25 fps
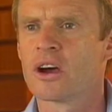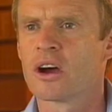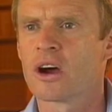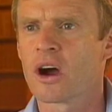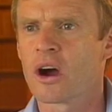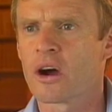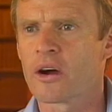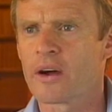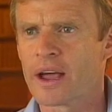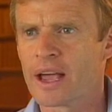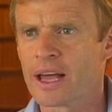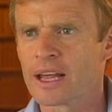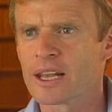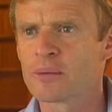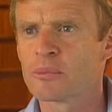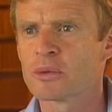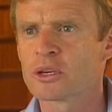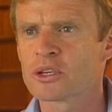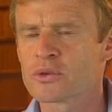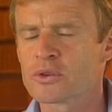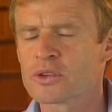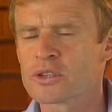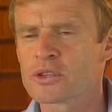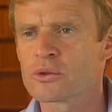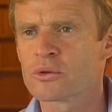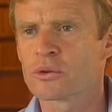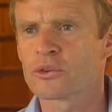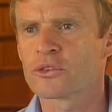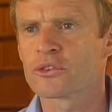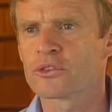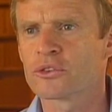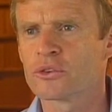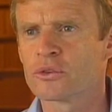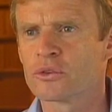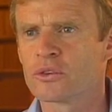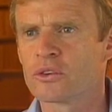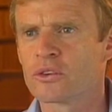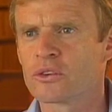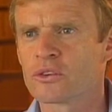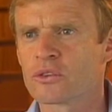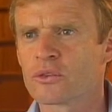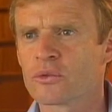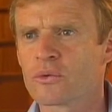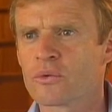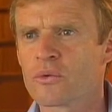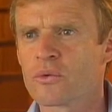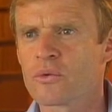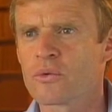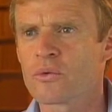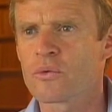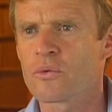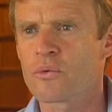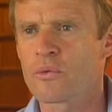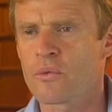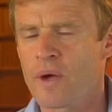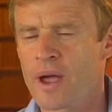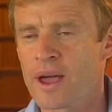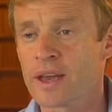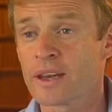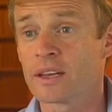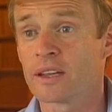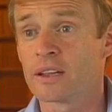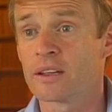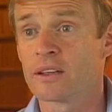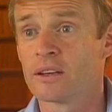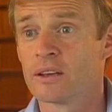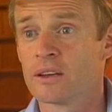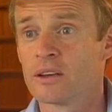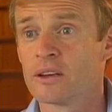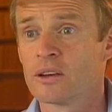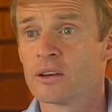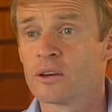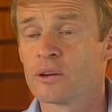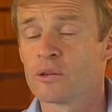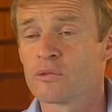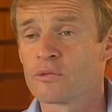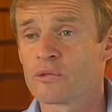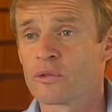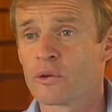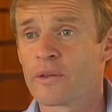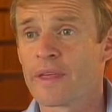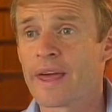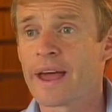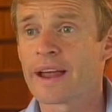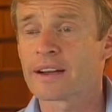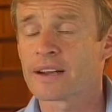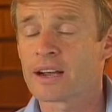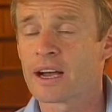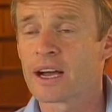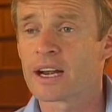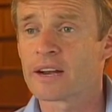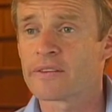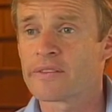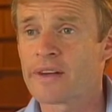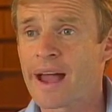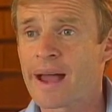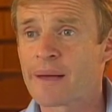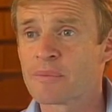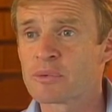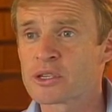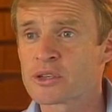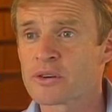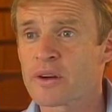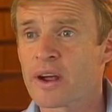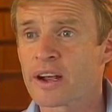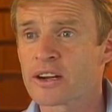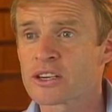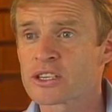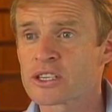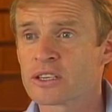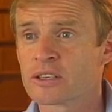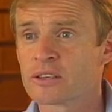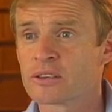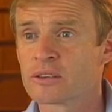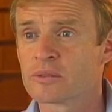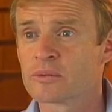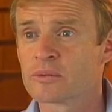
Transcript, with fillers: Are elementary school students ready for that kind of abstraction?